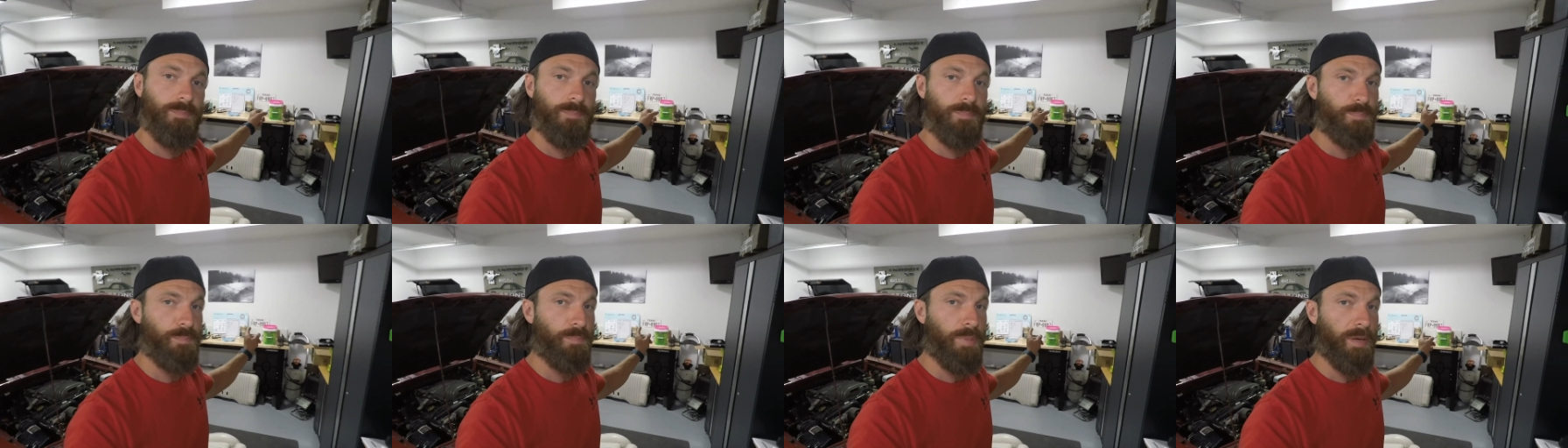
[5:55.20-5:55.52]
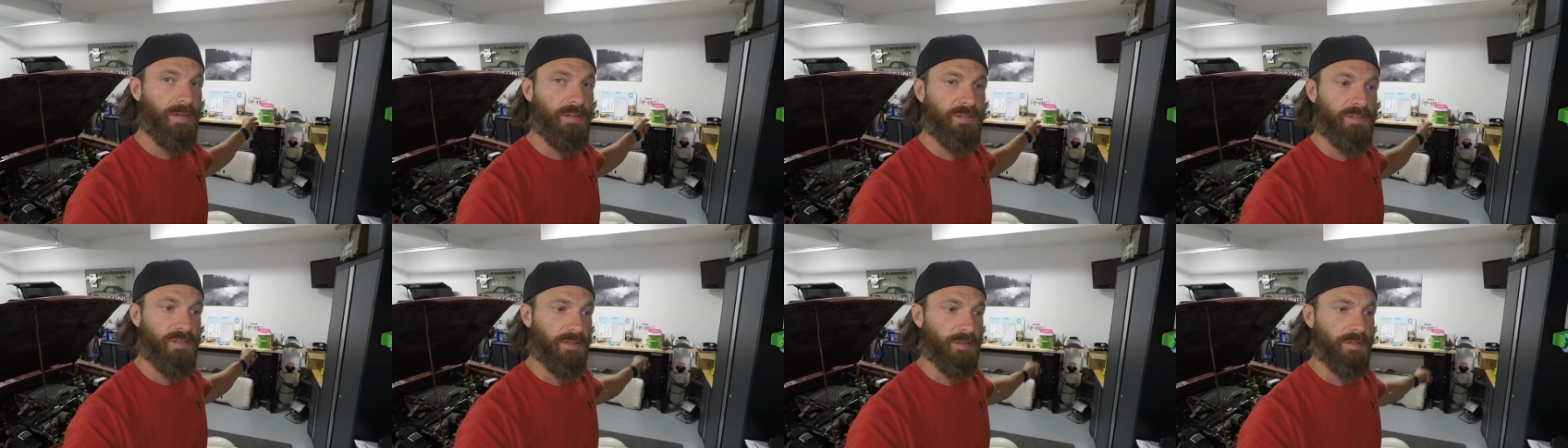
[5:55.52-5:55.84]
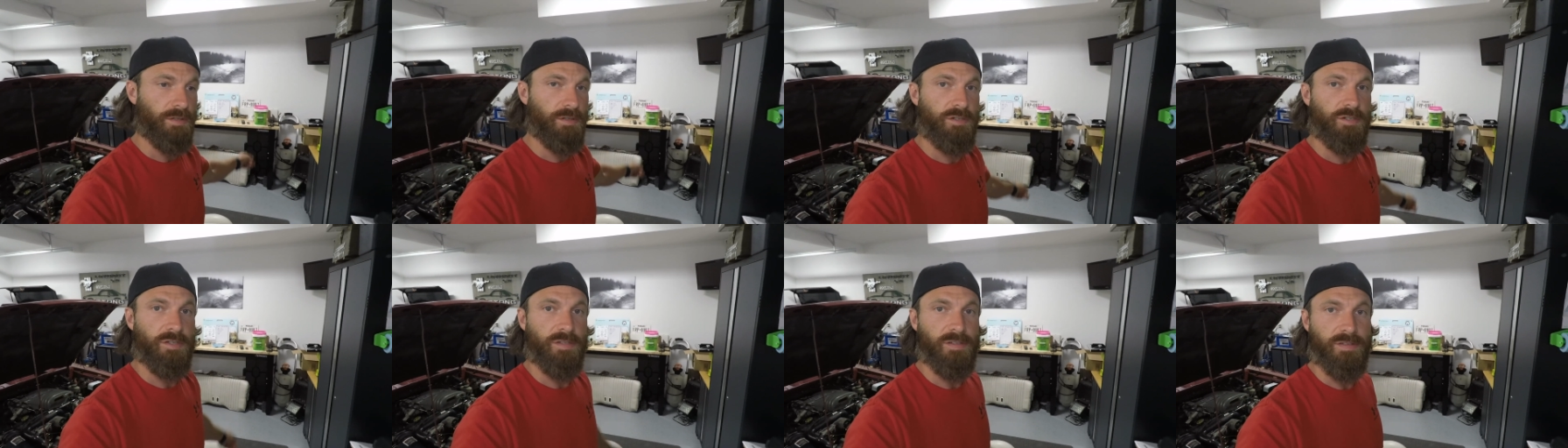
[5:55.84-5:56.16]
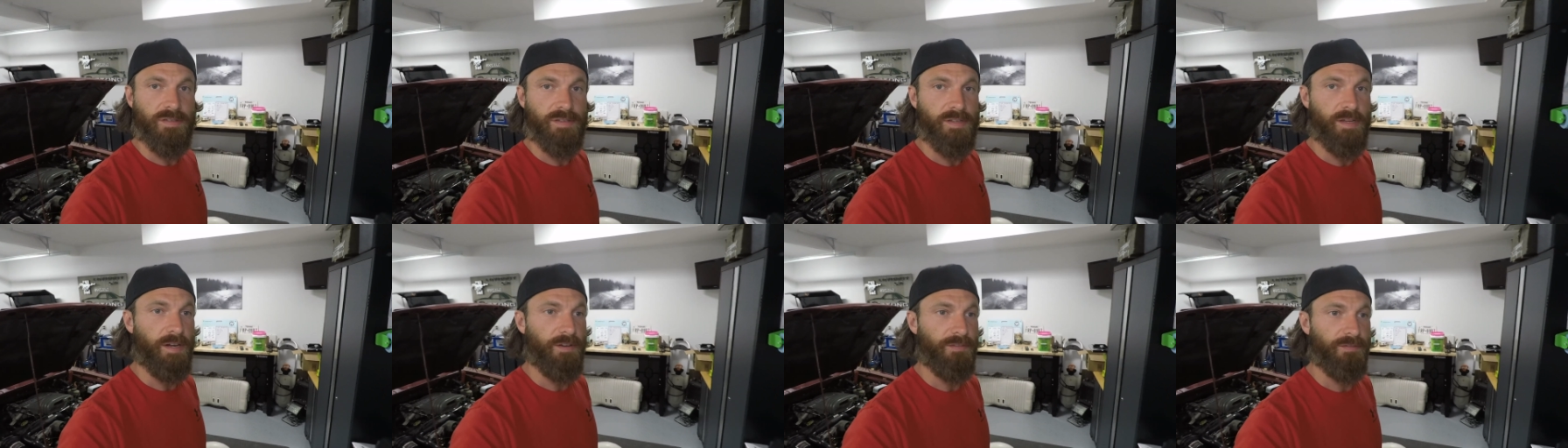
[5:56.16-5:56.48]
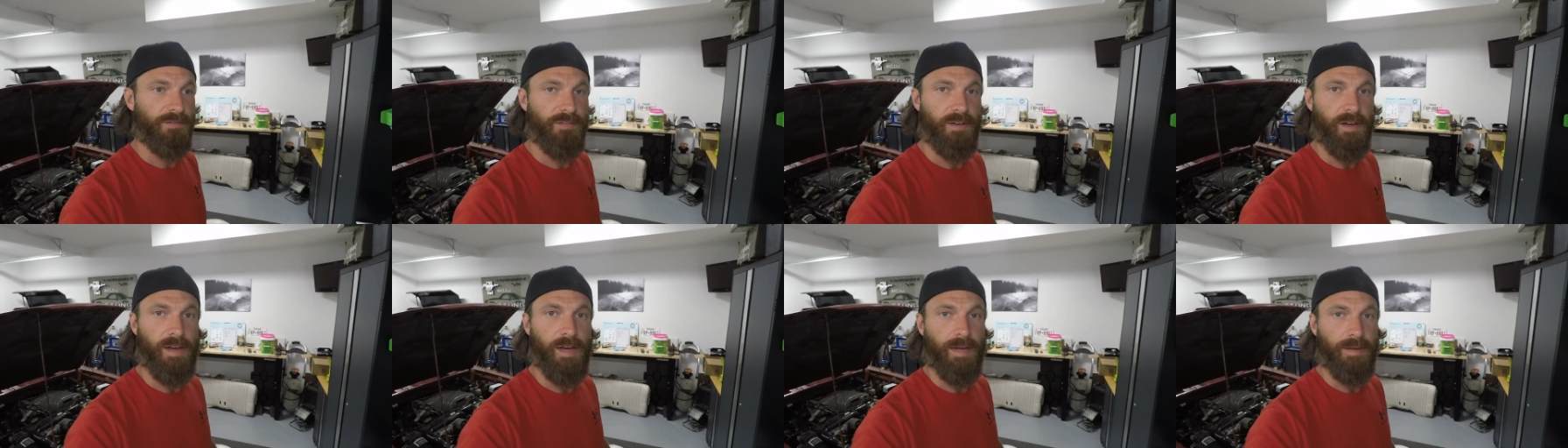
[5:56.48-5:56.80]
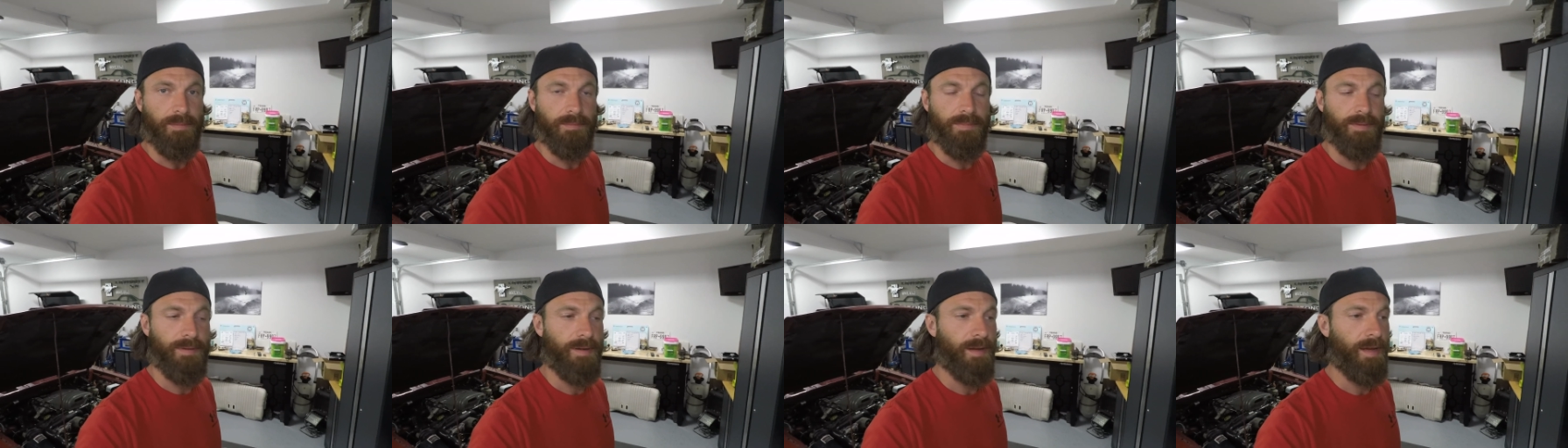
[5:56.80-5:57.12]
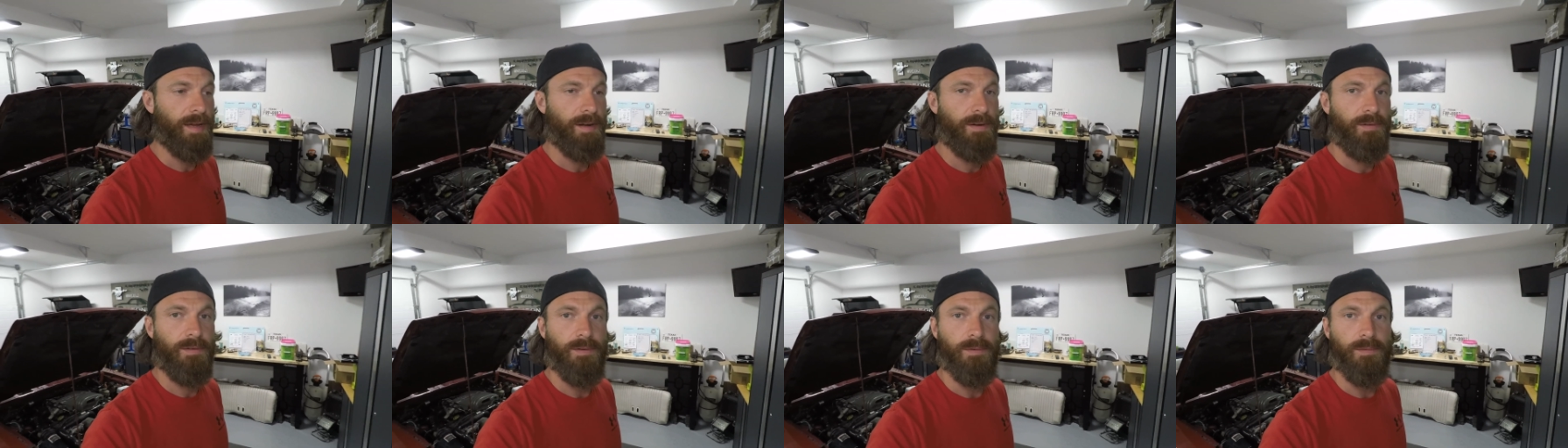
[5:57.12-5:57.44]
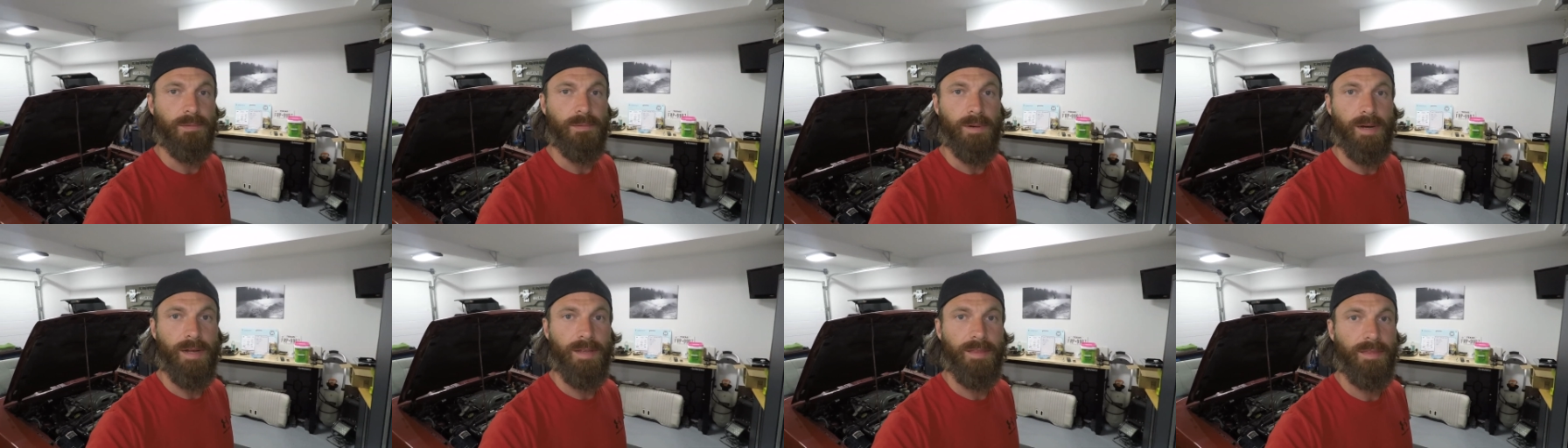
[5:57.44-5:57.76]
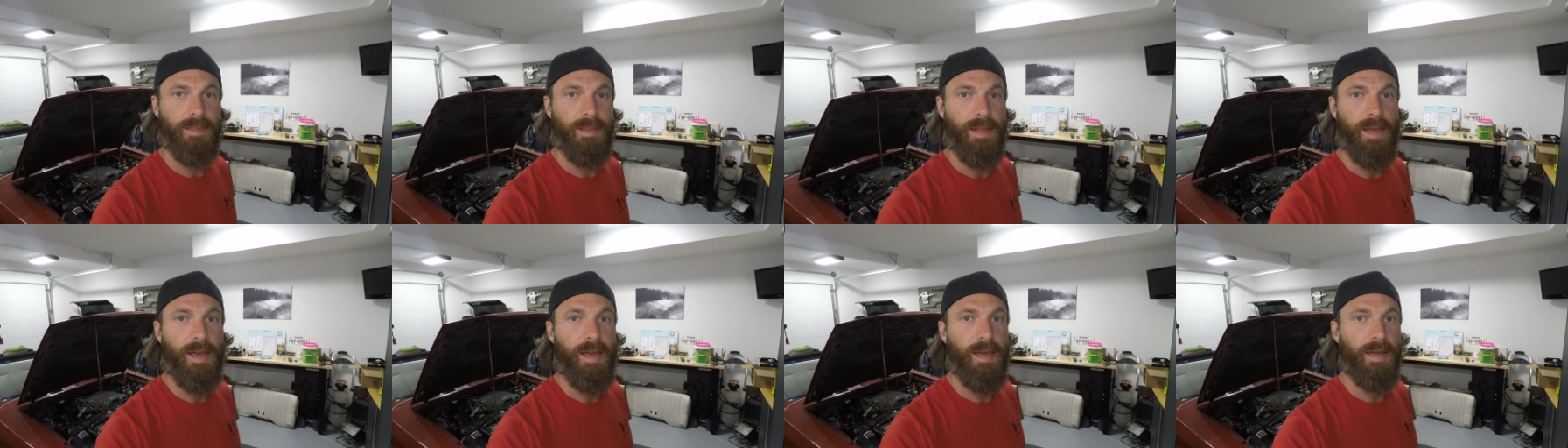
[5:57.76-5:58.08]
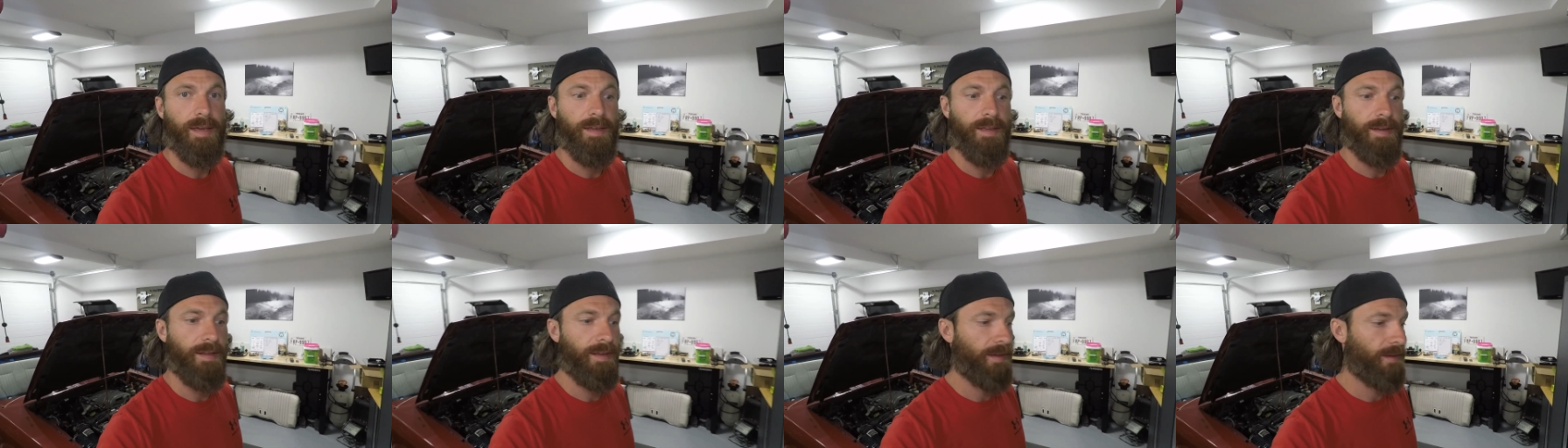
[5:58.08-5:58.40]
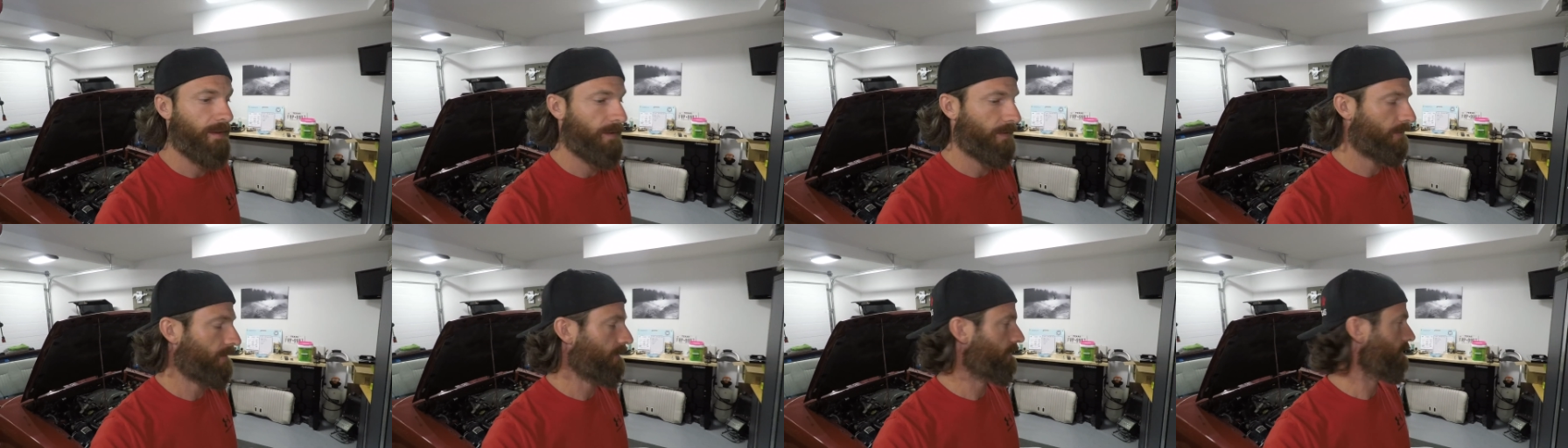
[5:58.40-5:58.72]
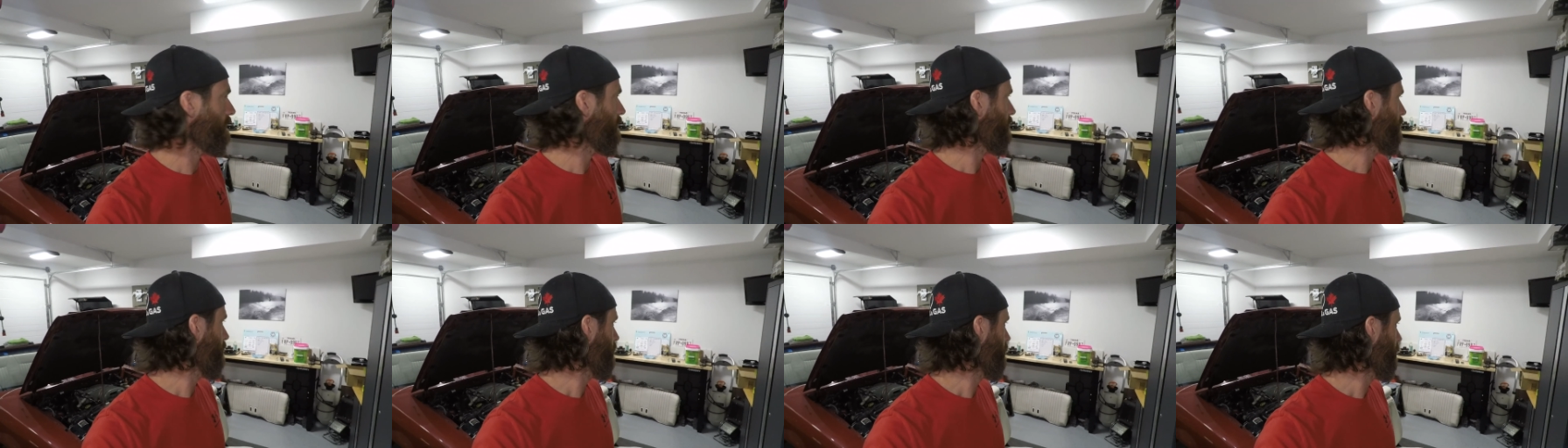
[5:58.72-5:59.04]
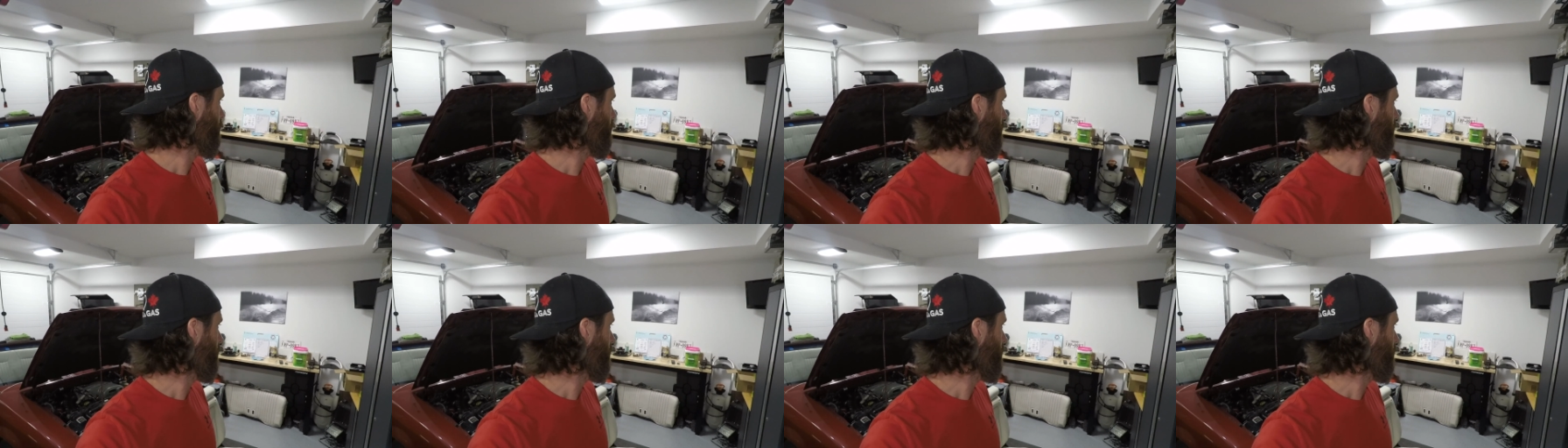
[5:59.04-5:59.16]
pink solution stuff, I don't know what in the heck it is,